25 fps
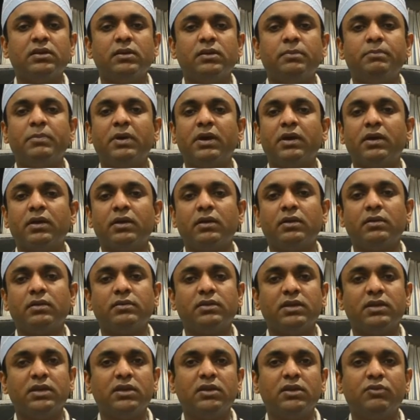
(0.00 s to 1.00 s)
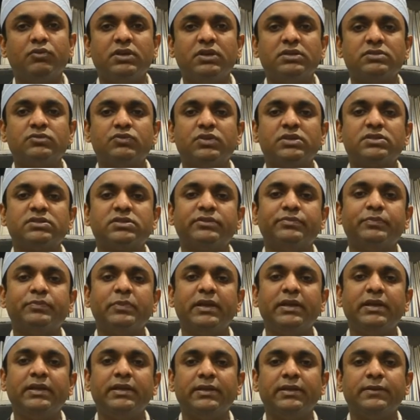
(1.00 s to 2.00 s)
by the increased risk of
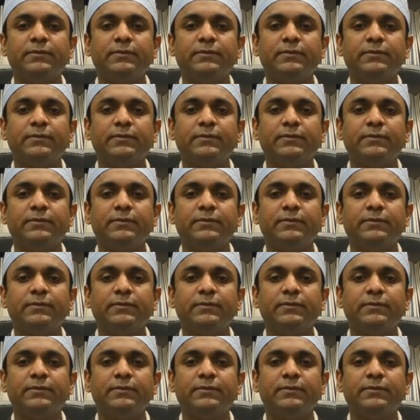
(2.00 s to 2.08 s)
bleeding.